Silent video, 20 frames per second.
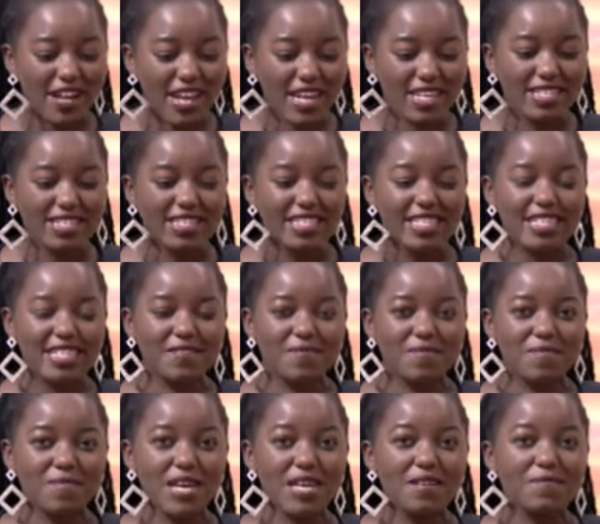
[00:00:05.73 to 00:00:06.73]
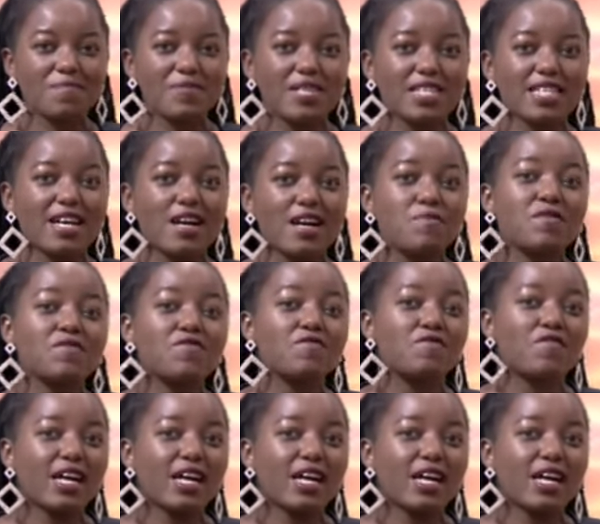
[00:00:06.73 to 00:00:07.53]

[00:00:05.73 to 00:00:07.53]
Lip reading: trend in men becoming